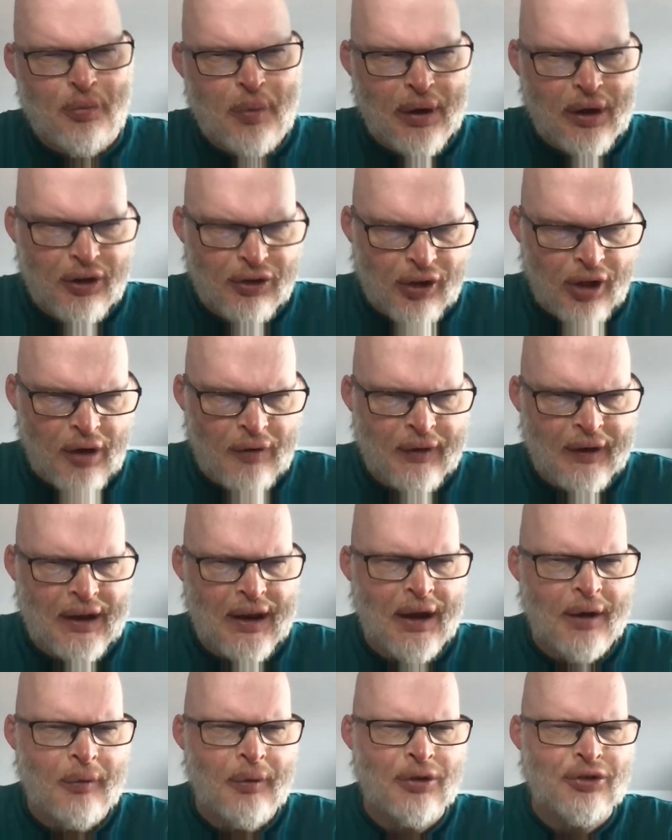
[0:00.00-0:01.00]
speak a
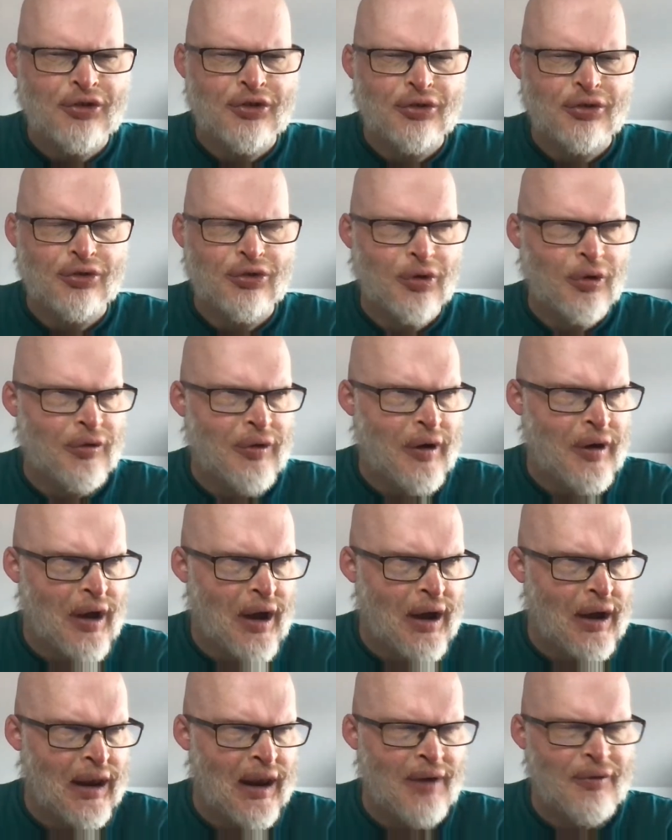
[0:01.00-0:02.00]
Slavic language to a very
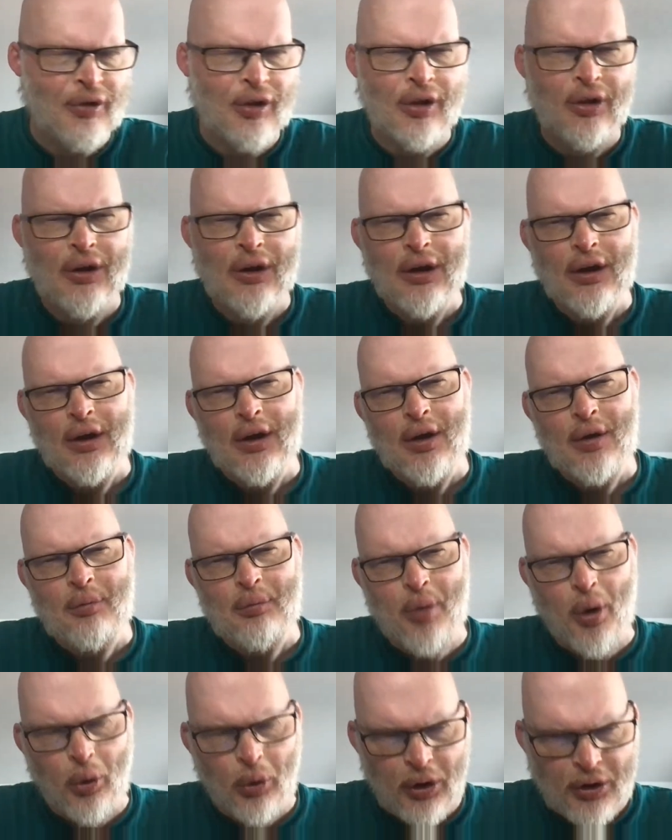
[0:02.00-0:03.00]
high level,
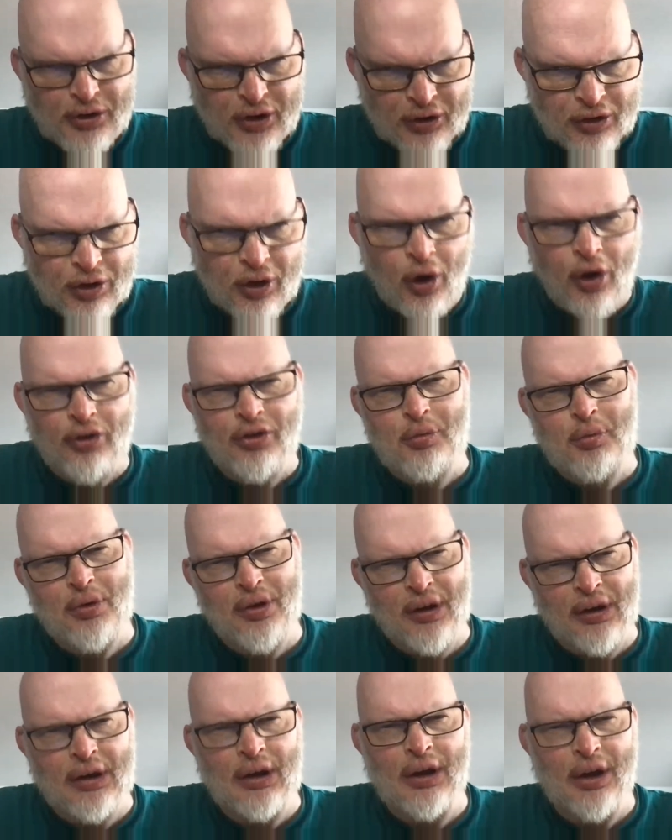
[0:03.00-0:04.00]
Polish is not
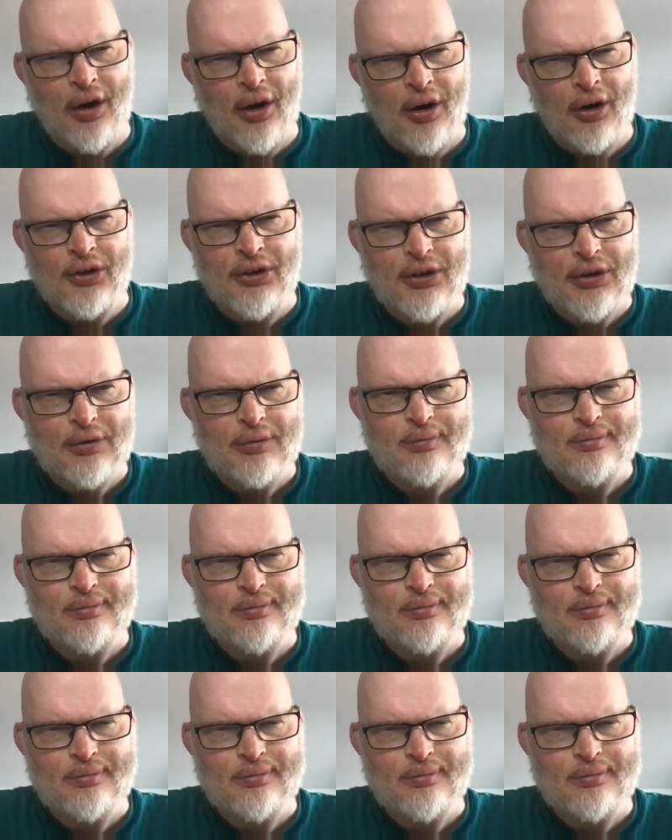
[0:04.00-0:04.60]
particularly hard.